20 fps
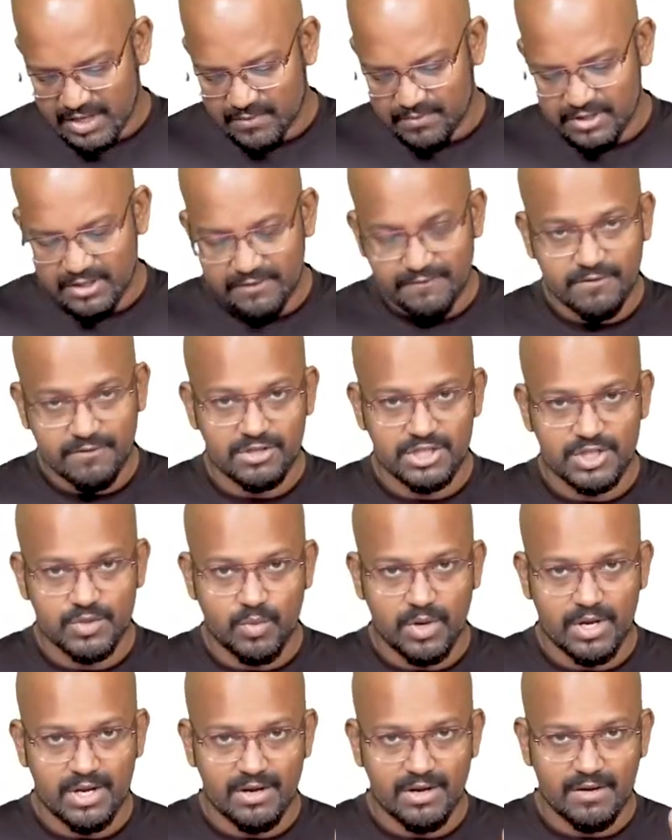with the first
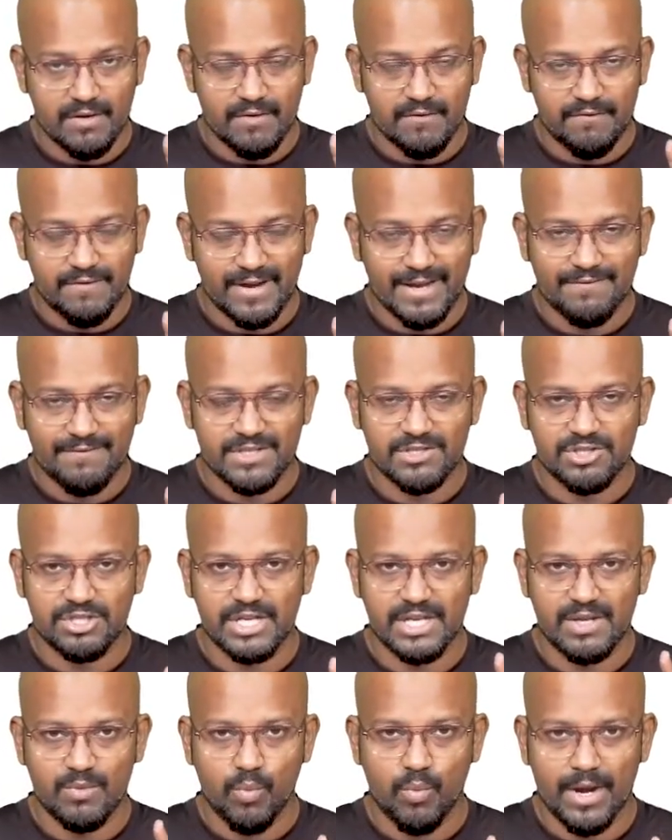one,
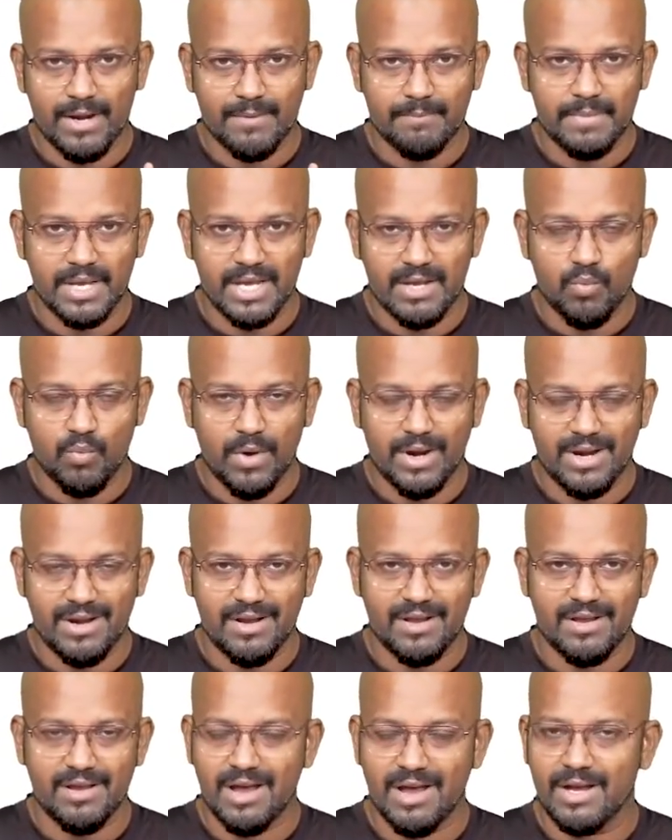5-HT1B,
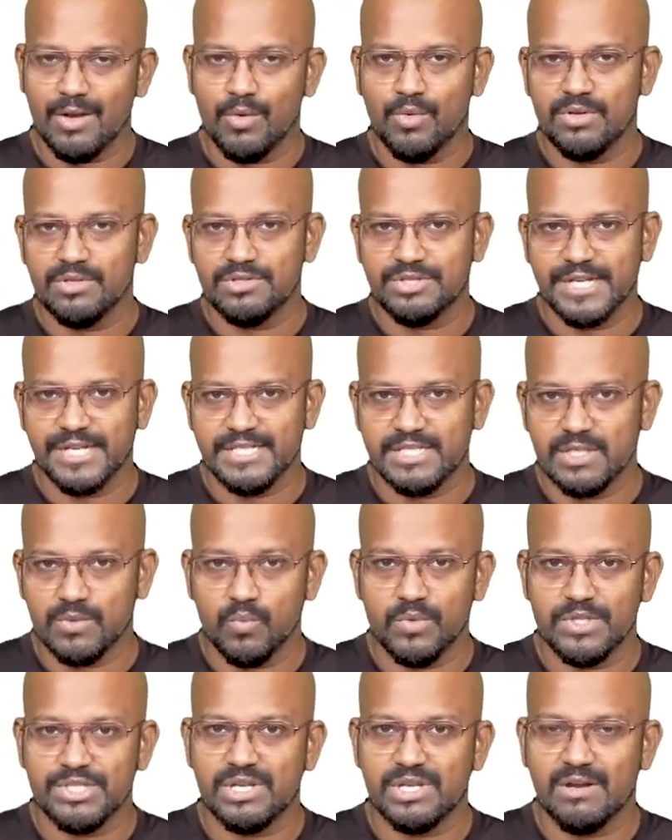1D agonist agent,
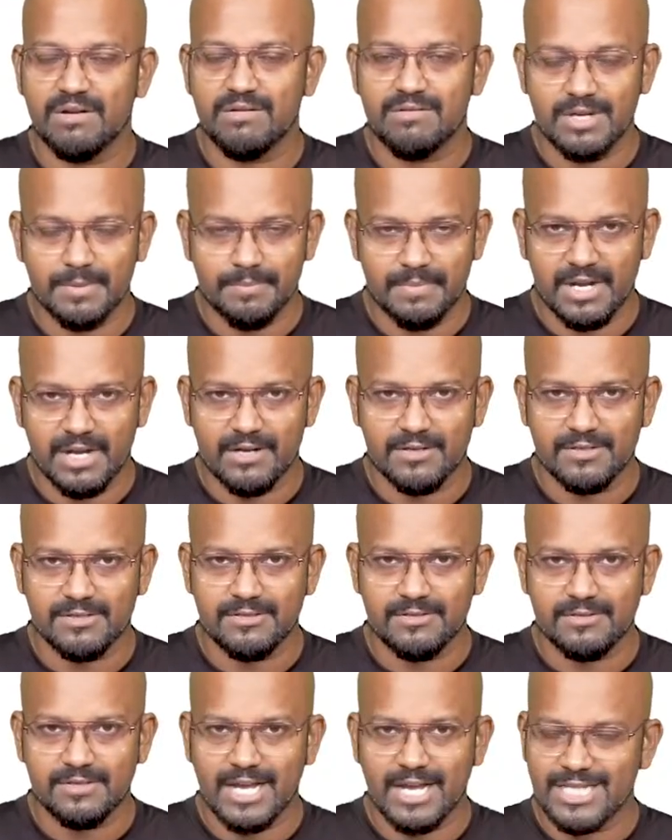which are
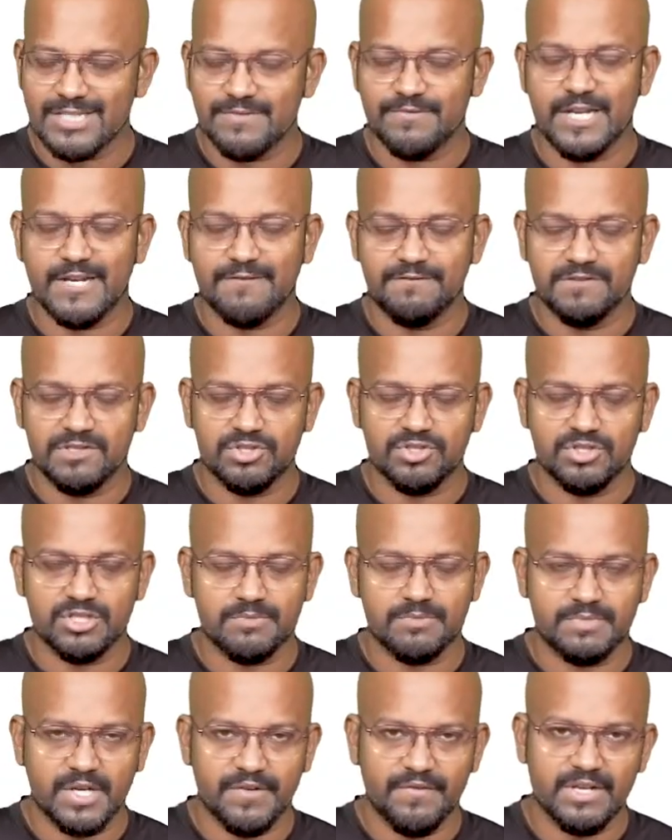triptans. As we have
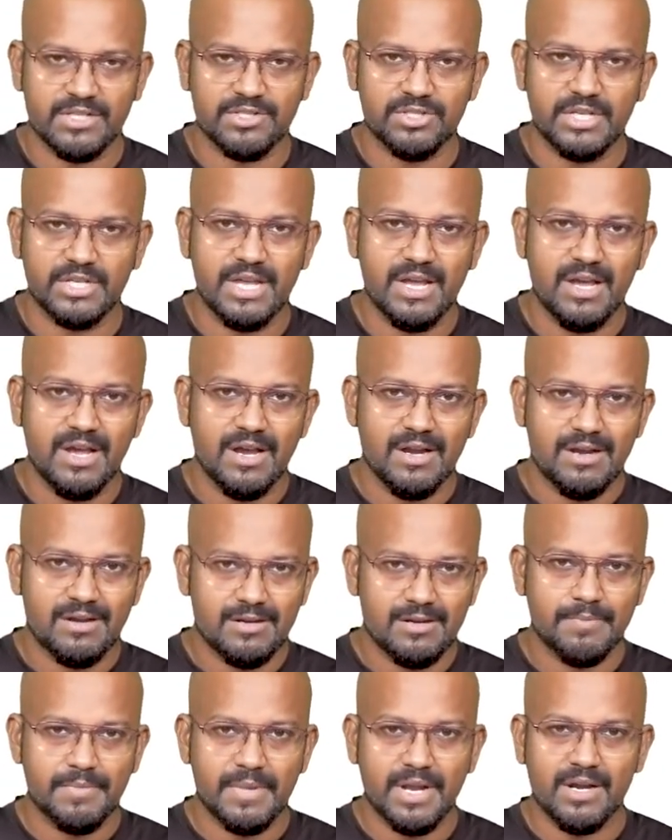discussed previously,
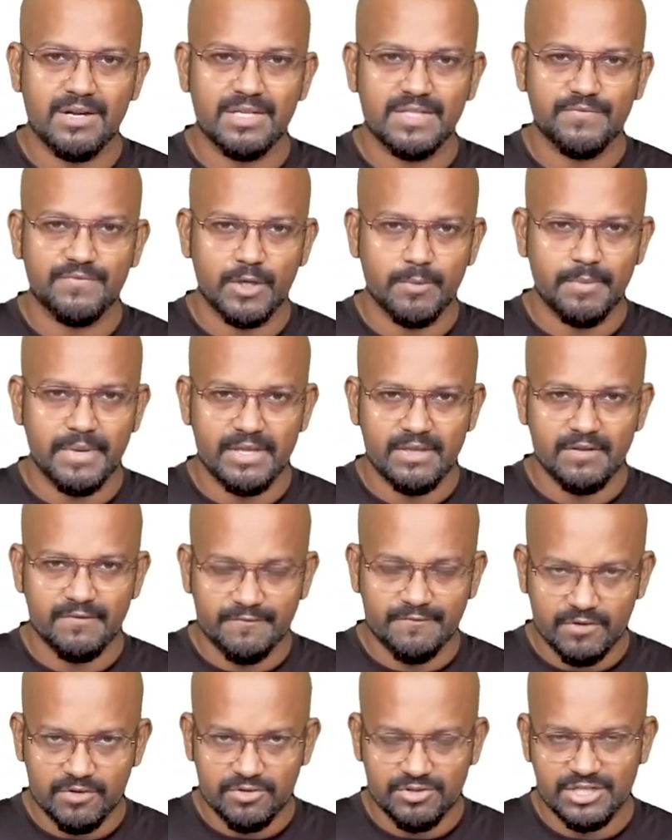triptans will be the
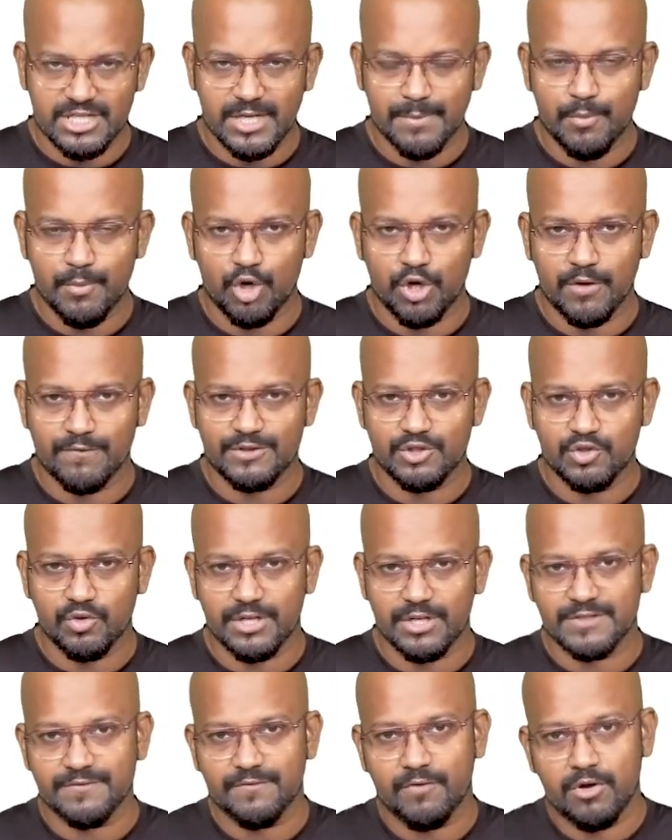first treatment of
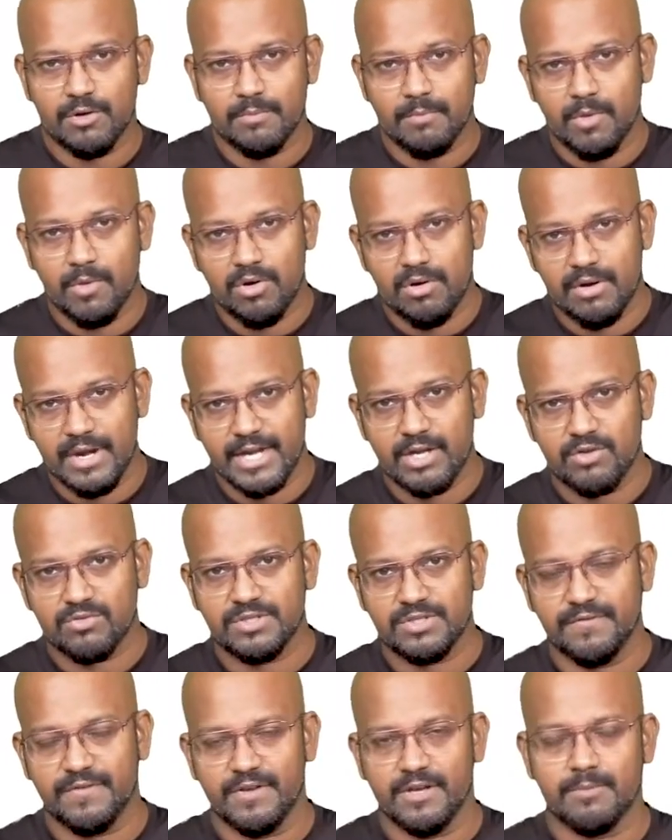choice for moderate to
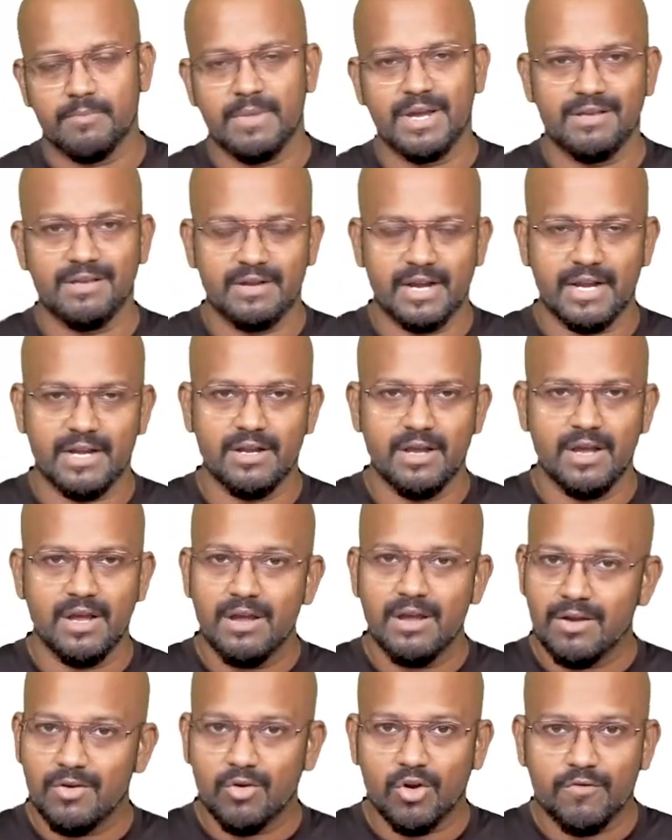severe migraine,
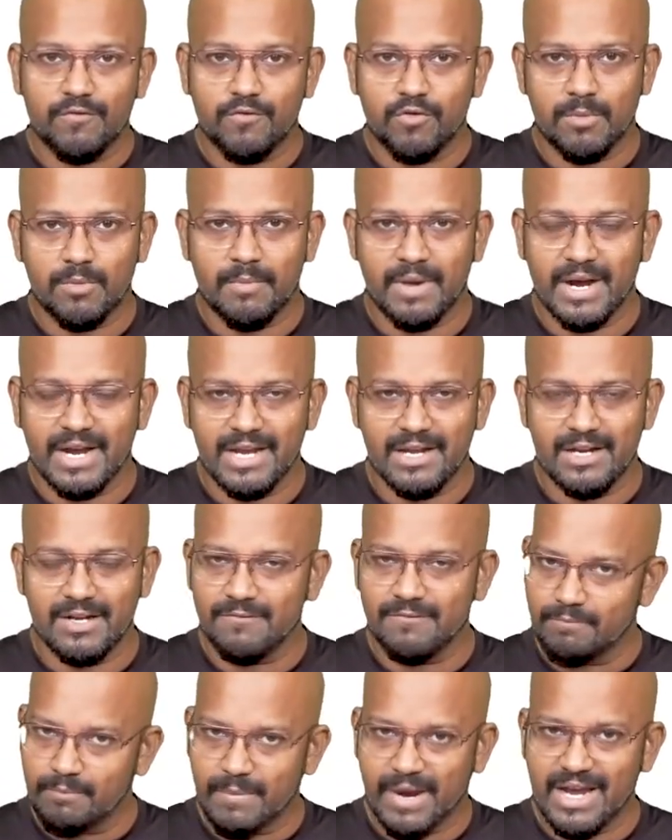not for mild.
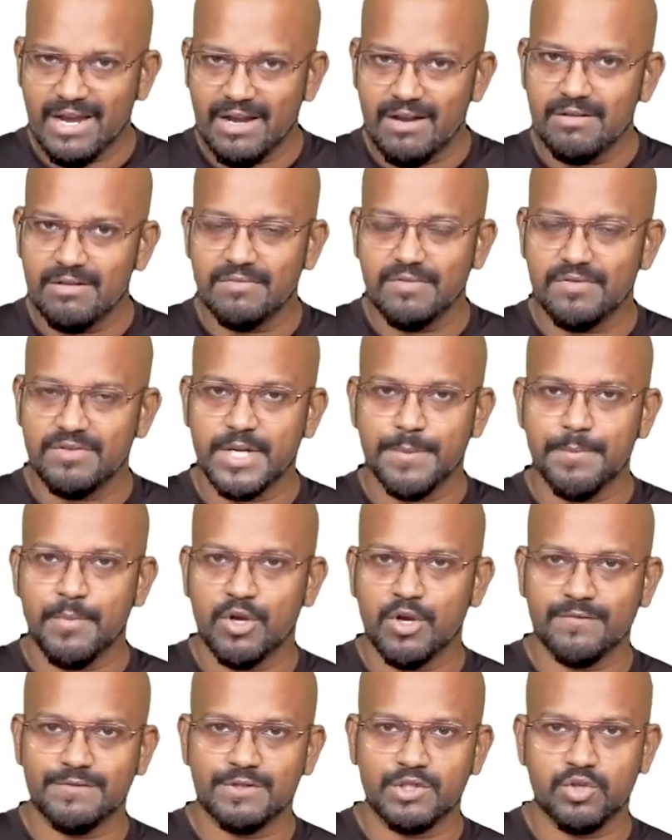Mild, the
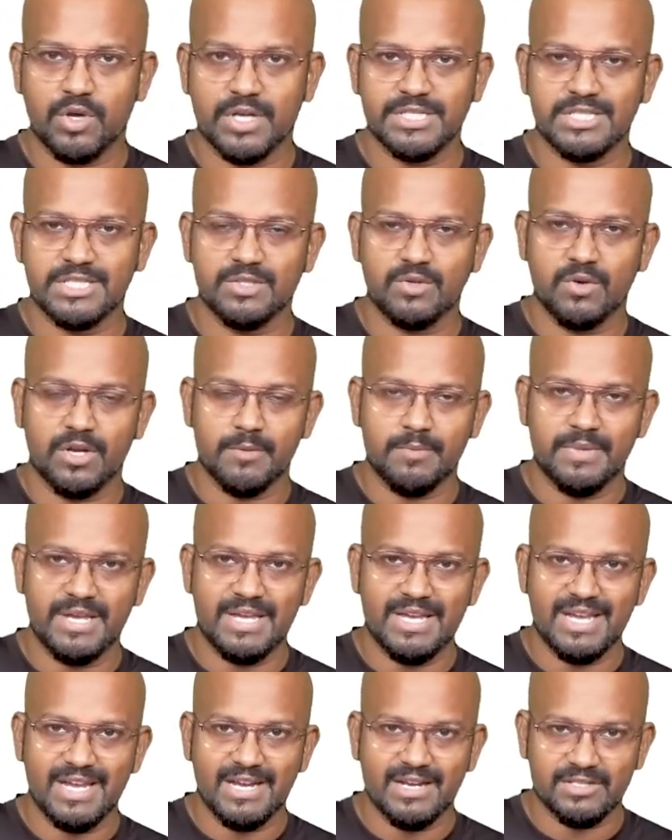treatment of choice is going to
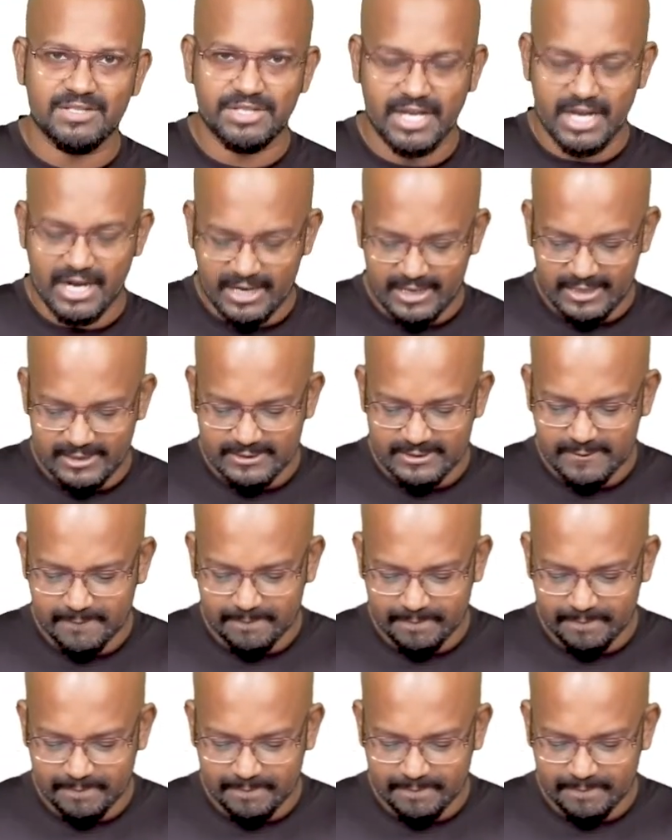be NSAIDs.